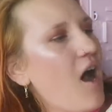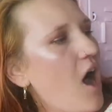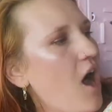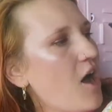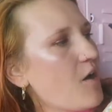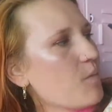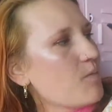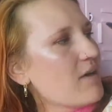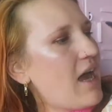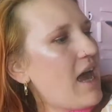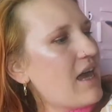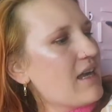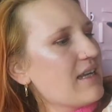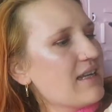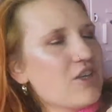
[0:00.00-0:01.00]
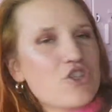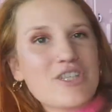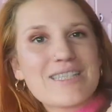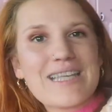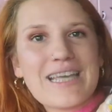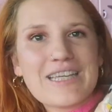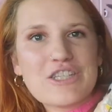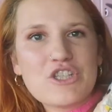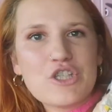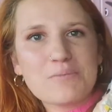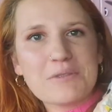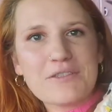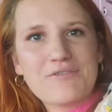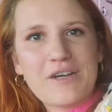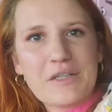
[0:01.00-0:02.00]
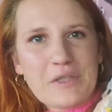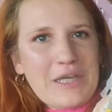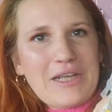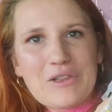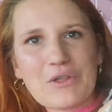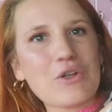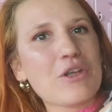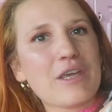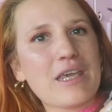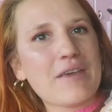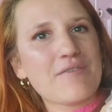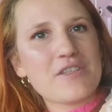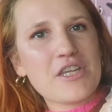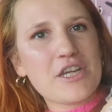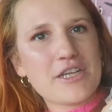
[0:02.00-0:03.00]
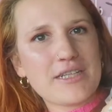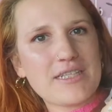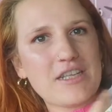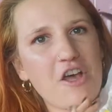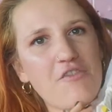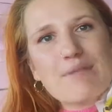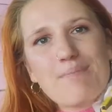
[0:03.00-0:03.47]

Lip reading: and it's just like a super fun like little gift to yourself.